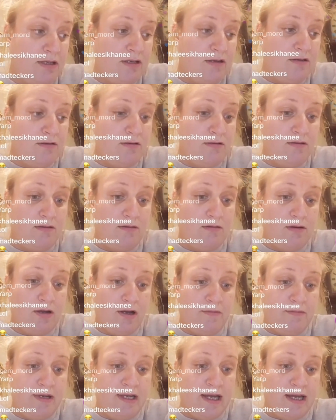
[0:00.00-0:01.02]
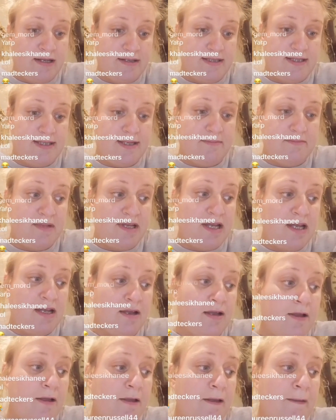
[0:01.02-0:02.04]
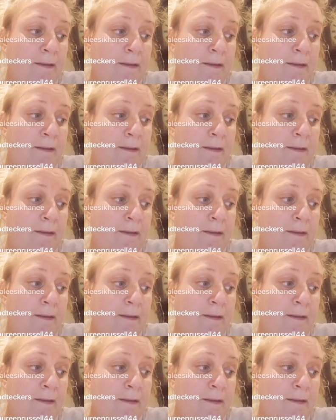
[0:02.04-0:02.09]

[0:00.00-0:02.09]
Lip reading: knew we had something.